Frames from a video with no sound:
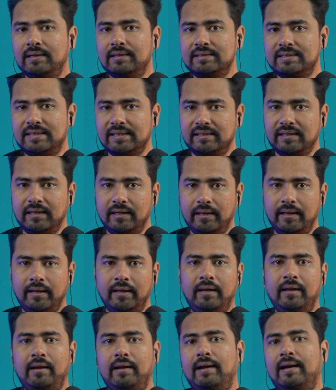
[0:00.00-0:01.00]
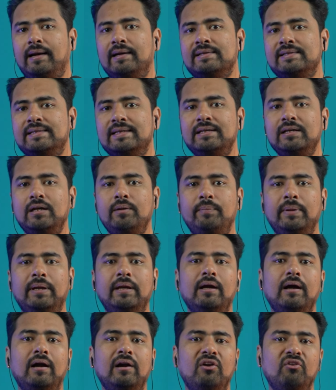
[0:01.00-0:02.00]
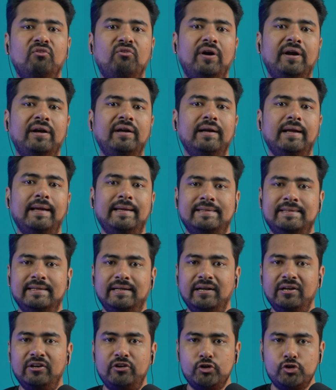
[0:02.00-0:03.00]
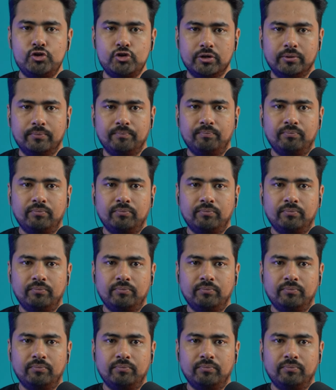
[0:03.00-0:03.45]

Signal A and signal B are defined as integer